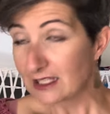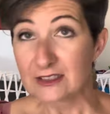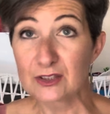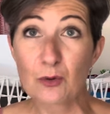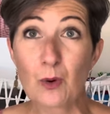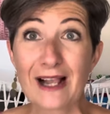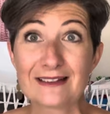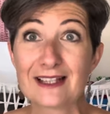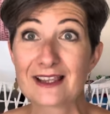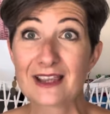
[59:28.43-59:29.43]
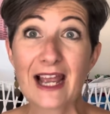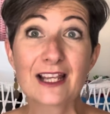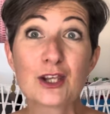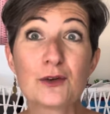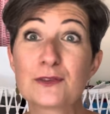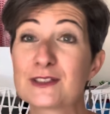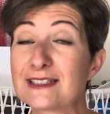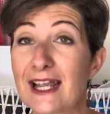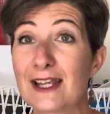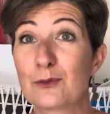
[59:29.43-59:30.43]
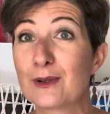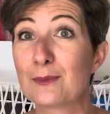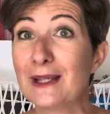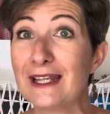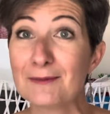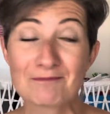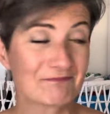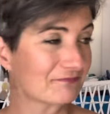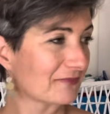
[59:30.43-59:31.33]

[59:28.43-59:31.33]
So, well, thank you for staying with me.